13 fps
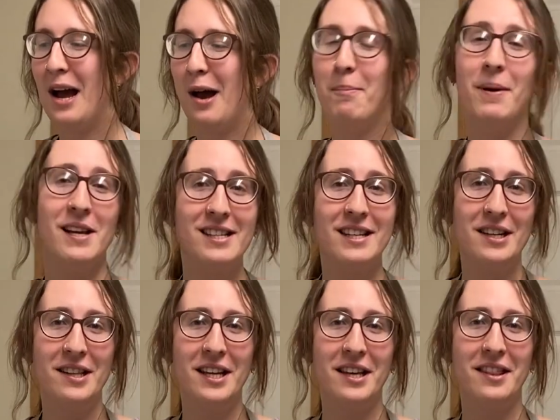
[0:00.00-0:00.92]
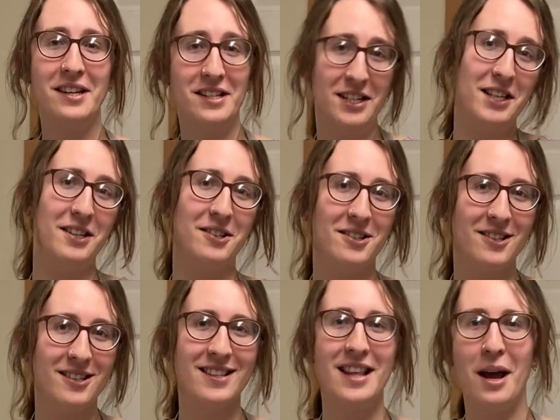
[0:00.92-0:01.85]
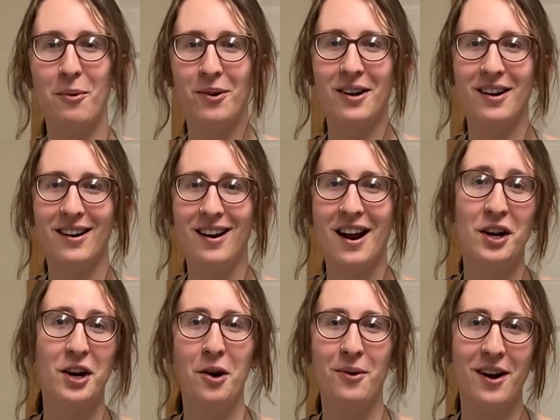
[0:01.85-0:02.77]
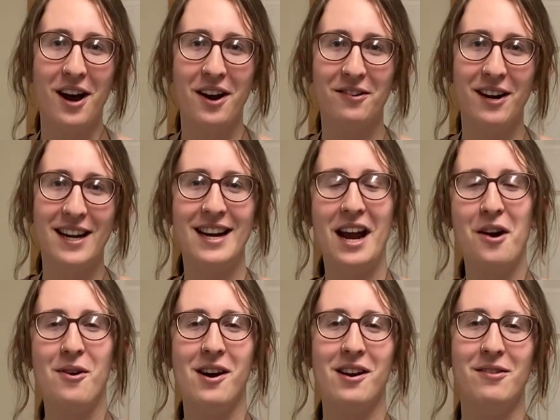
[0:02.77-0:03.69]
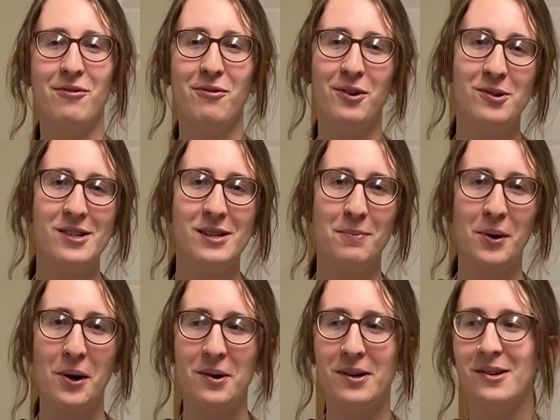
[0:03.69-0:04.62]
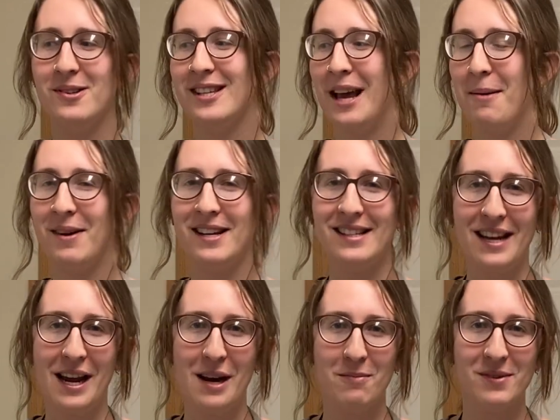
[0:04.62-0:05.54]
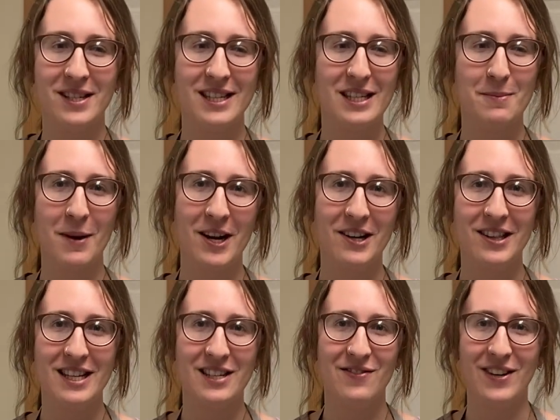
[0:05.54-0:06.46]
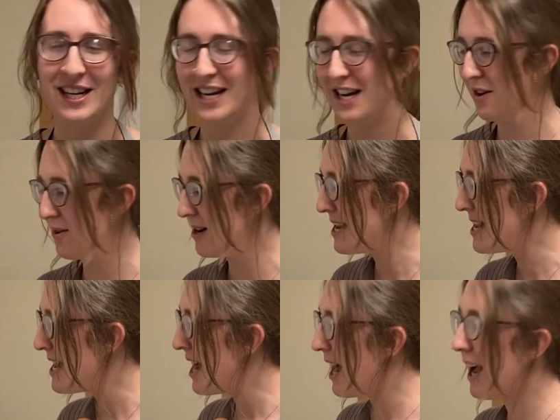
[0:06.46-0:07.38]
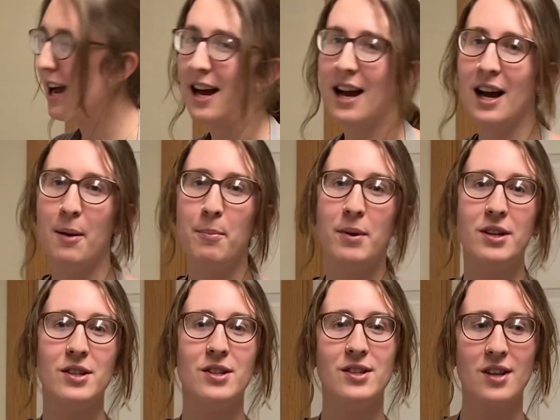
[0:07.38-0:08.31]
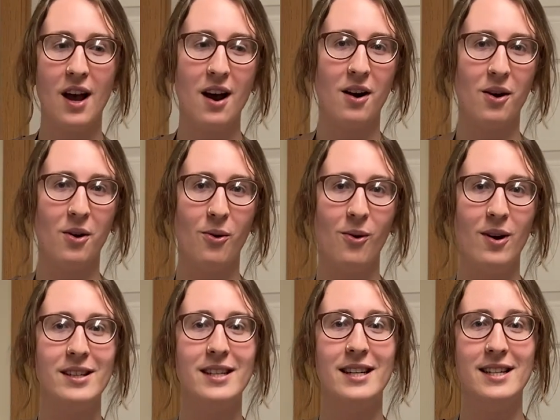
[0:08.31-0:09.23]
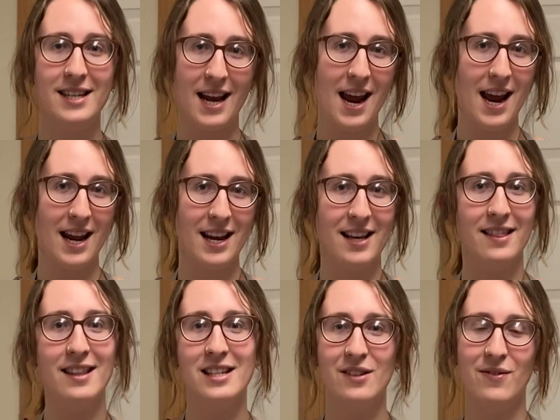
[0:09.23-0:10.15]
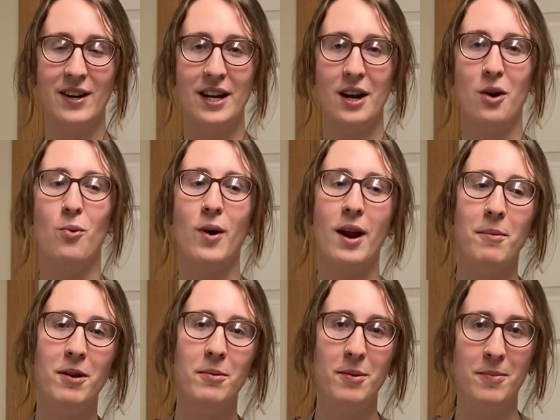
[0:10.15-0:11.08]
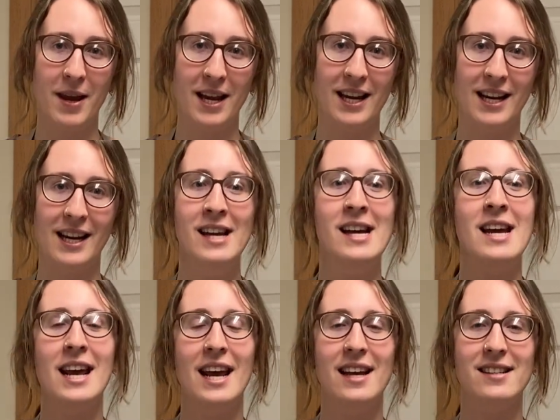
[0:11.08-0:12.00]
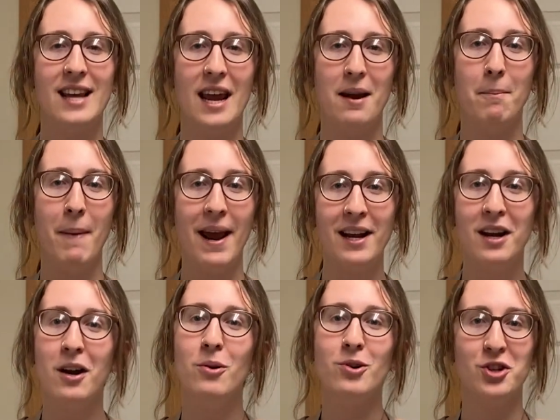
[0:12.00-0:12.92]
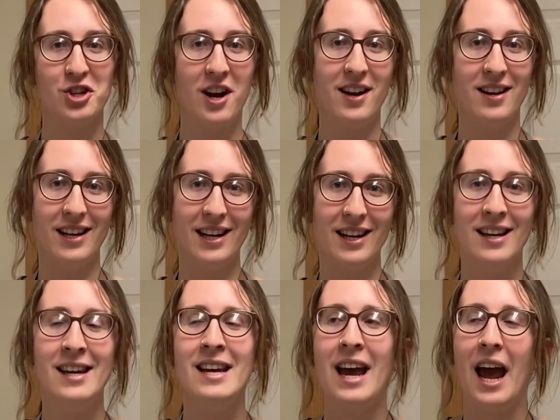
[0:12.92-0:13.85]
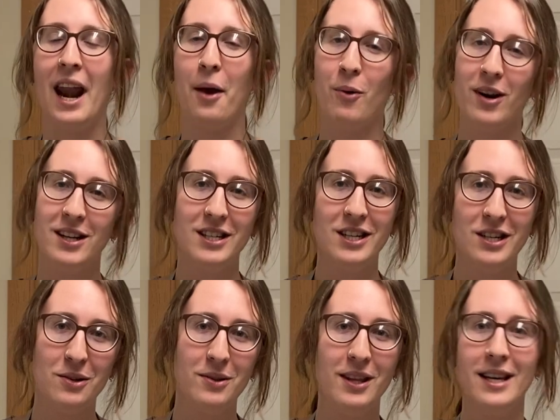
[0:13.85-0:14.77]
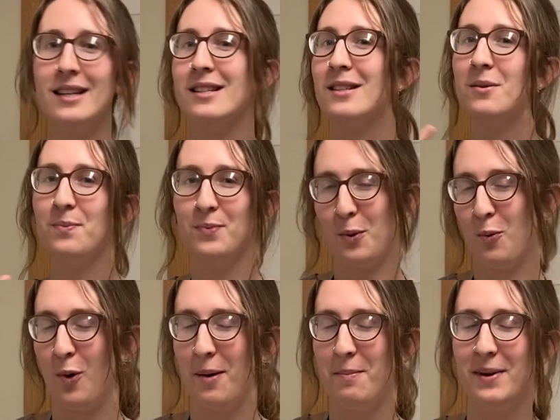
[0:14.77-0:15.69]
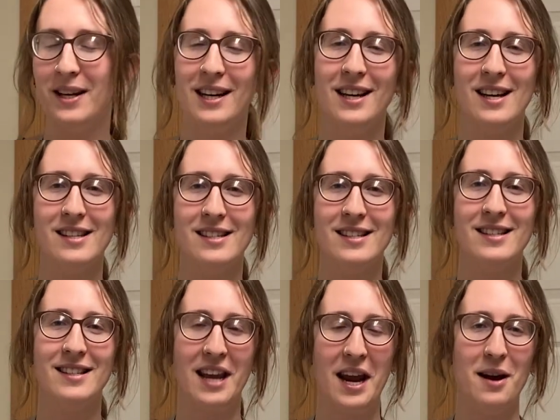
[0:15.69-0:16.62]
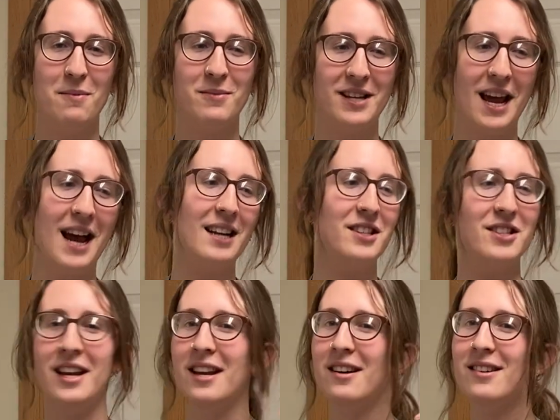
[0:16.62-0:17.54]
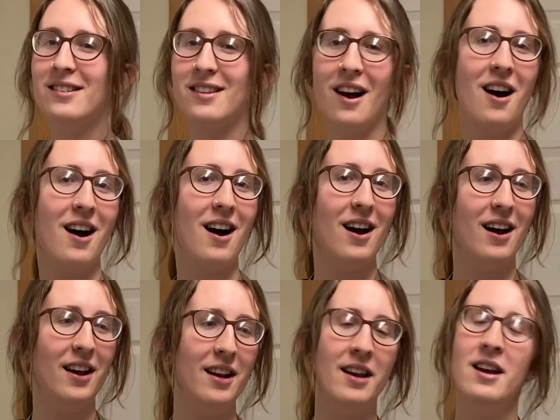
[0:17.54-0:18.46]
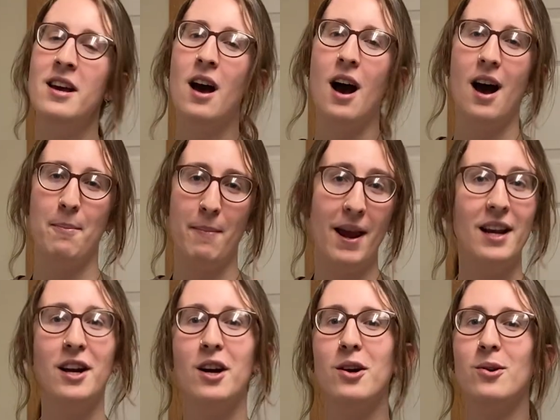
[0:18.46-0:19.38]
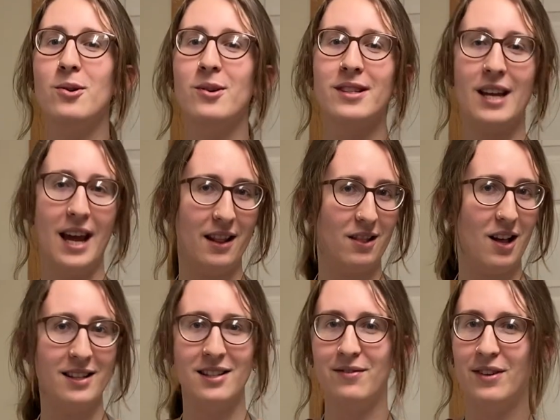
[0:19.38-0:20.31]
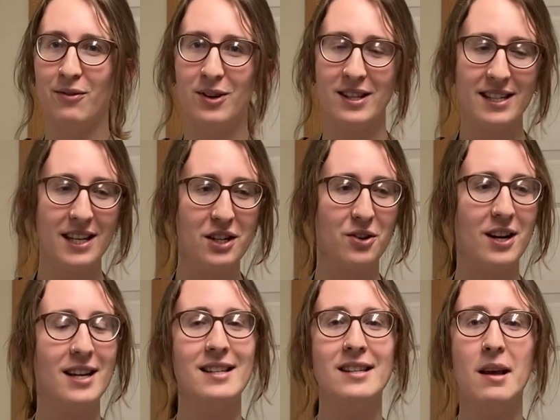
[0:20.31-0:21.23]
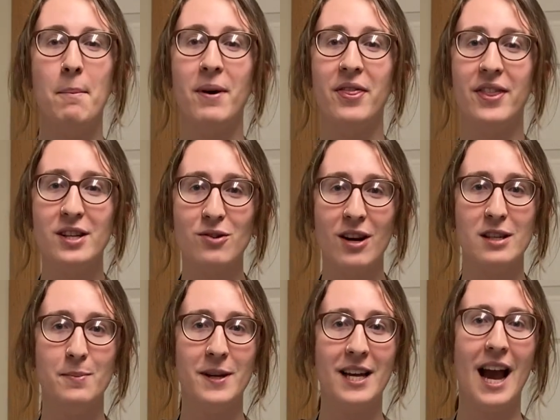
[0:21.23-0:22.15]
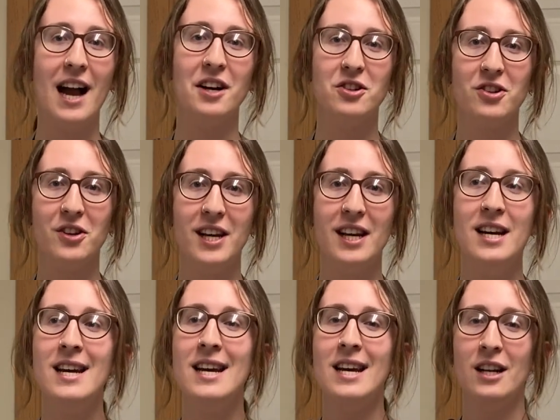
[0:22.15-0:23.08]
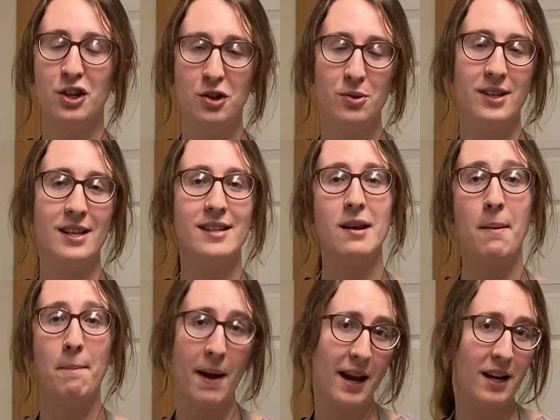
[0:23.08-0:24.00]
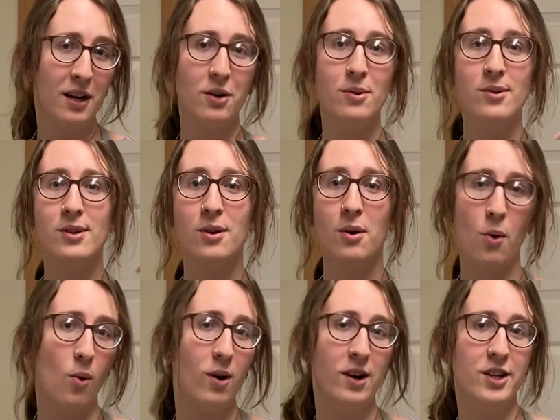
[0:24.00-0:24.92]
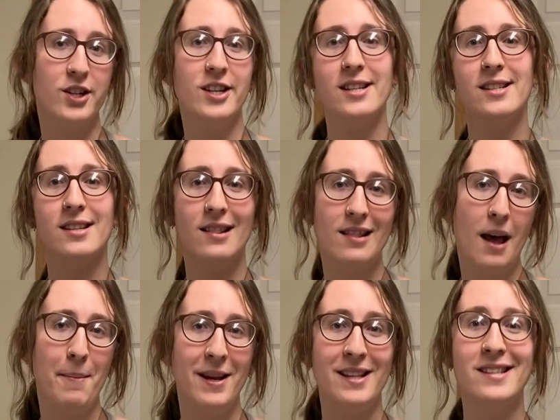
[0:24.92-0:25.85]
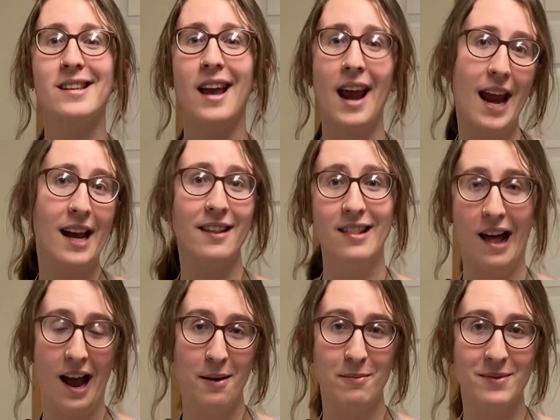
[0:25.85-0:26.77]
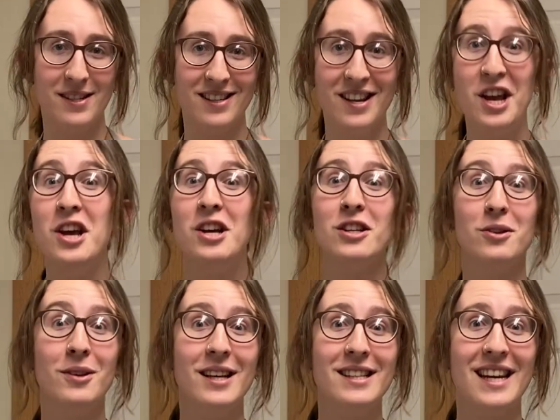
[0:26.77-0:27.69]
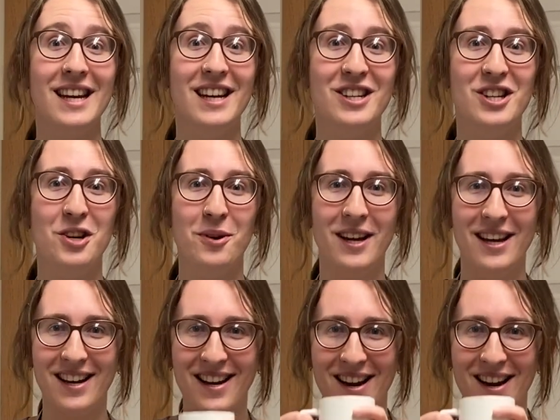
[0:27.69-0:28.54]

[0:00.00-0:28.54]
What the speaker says: Basically, the deals that were going on right now on fruit and produce at my Sam's inspired this video. So today in this video, what I'm going to be making is a mango chutney. And I wanted to do this, one, because Sam's had sales on mangoes and lots of different citrus, but this recipe actually uses mangoes, oranges, lemons, and limes. So let's get into it.